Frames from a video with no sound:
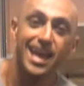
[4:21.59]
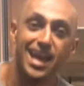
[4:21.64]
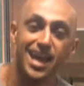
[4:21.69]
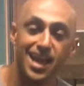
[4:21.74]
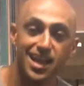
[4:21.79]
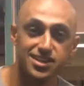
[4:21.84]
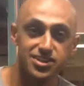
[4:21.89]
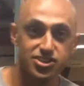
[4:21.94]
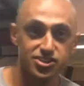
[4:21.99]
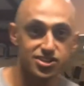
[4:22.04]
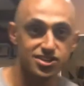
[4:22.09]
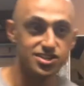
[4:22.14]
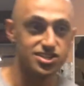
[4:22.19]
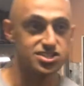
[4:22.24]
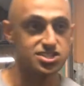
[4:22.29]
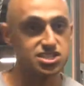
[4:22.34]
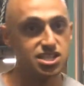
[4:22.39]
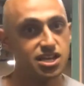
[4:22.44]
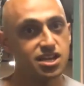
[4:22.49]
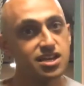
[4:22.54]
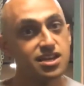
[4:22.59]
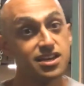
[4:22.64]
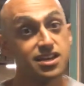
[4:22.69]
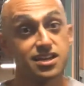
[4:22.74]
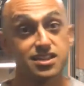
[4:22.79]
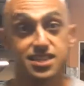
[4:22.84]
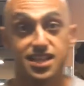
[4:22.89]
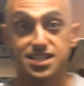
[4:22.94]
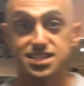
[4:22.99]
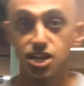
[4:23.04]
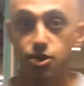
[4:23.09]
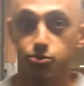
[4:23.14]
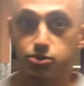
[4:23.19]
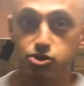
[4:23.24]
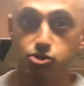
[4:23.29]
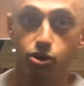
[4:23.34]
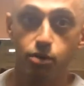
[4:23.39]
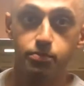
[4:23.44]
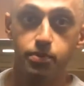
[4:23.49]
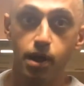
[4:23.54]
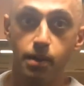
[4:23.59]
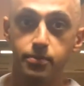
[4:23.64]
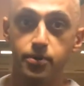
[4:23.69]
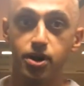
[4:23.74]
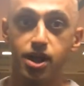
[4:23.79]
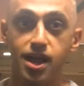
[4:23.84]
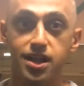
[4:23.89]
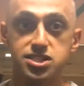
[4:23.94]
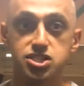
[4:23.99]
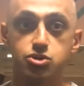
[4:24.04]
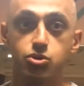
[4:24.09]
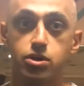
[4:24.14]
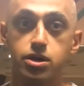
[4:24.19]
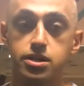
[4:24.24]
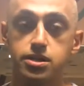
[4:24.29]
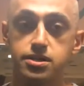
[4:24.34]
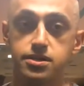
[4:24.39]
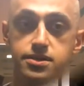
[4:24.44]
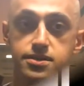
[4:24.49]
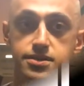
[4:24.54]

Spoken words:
and your knees. That's how we do a proper hack squat.